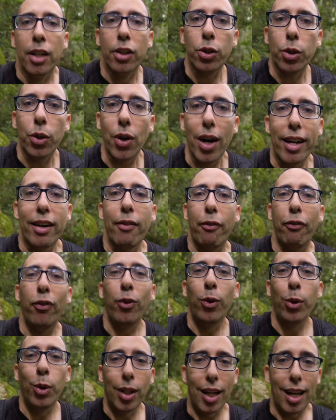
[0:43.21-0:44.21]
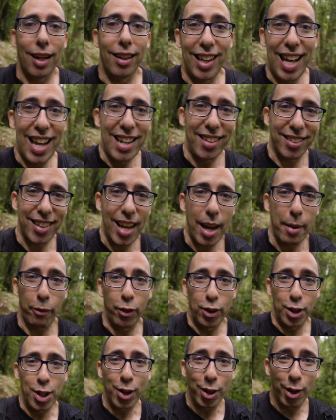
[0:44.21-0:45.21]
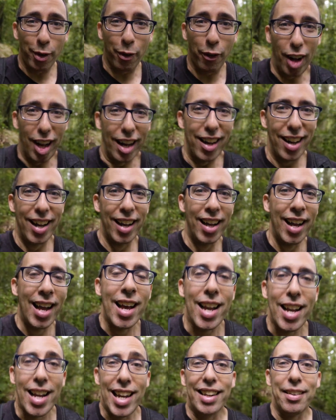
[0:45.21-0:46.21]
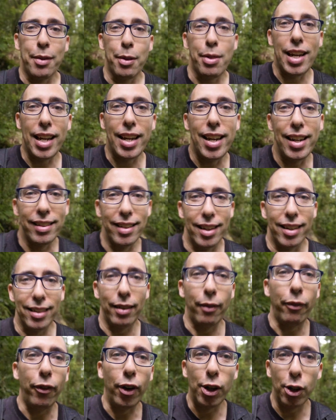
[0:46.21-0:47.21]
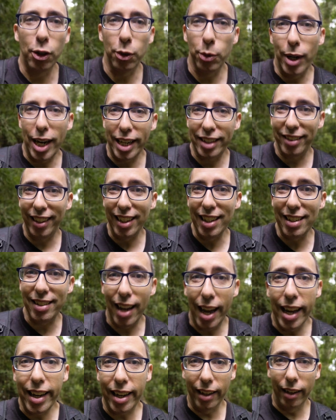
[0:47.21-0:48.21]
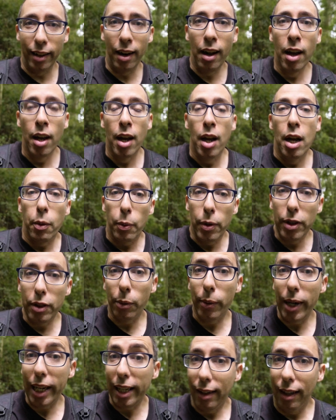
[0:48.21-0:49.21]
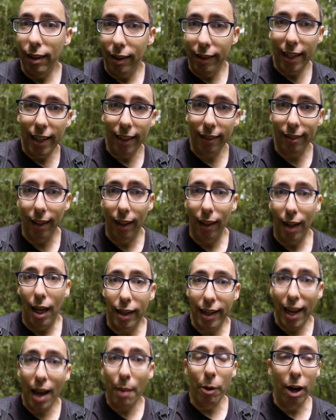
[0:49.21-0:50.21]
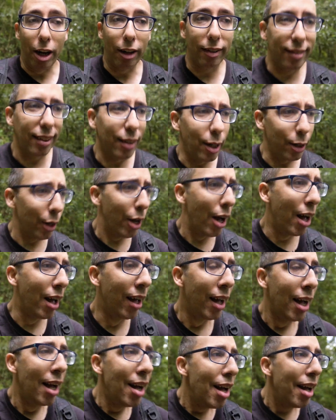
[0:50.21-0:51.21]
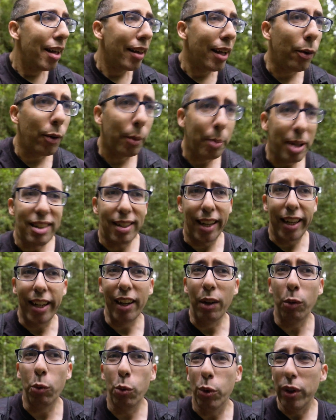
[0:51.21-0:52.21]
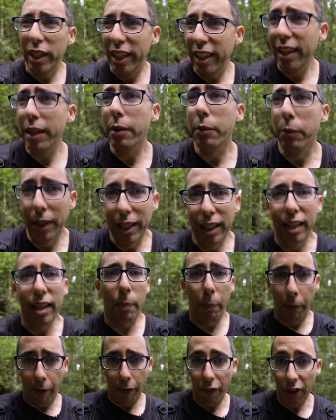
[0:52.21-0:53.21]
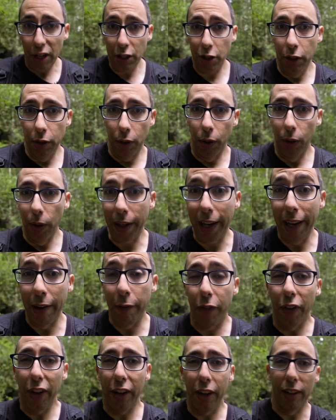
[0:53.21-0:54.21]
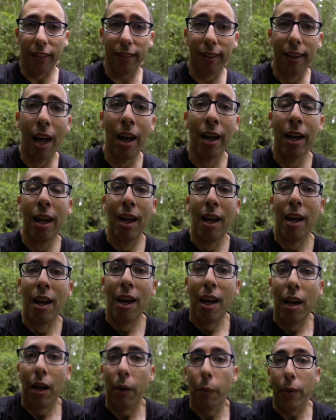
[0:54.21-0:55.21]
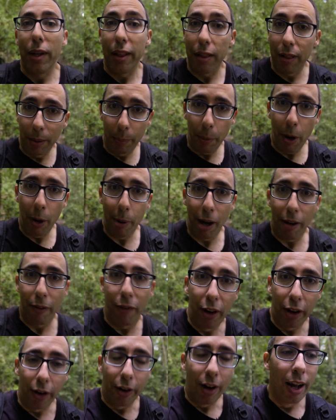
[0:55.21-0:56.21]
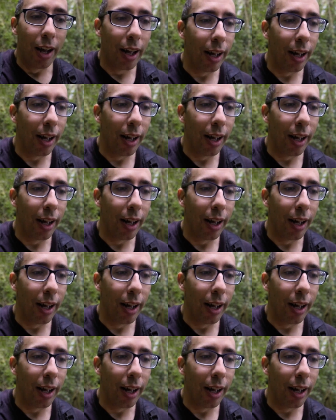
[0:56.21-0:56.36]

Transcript: try to fool a landscape photographer into thinking that the photos were actually taken with the regular DSLR camera. So that would be taking really, really professional looking photos with the mobile phone.